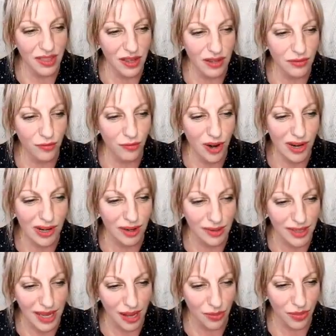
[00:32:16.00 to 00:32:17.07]
the
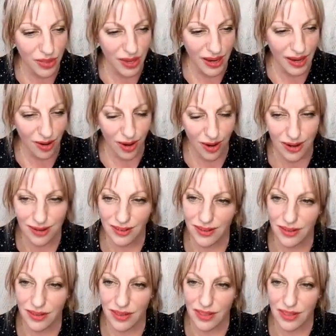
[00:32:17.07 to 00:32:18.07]
Virgos out there,